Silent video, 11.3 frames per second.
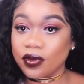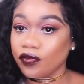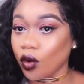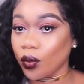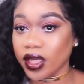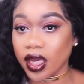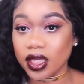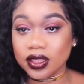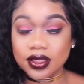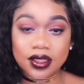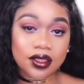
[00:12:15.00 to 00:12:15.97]
before we get
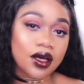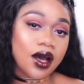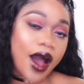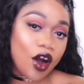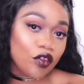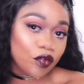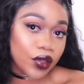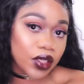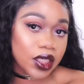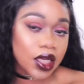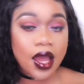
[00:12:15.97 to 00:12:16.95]
into the
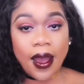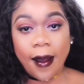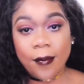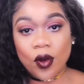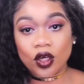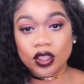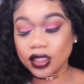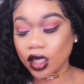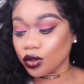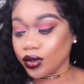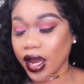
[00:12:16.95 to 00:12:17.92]
outfit, I'm gonna
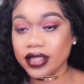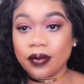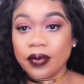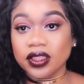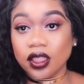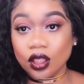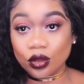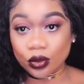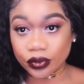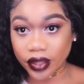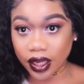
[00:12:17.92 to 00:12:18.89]
tell you guys about the
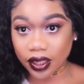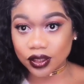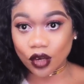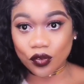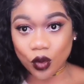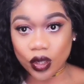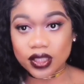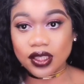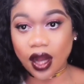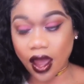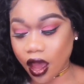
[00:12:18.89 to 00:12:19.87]
little things, of course,
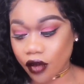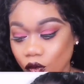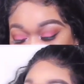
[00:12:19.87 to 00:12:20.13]
that I have.